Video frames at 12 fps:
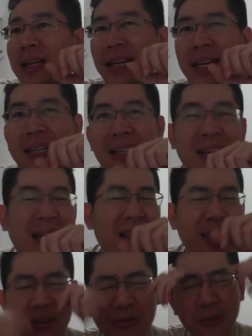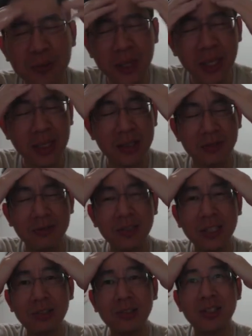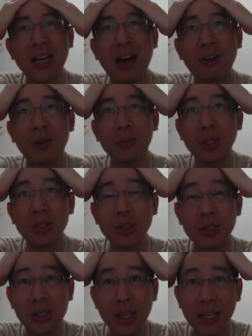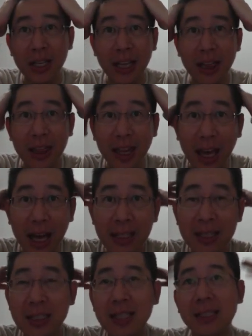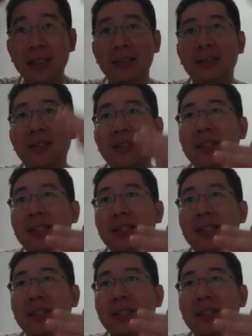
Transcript: And that for me is a real downer because their skills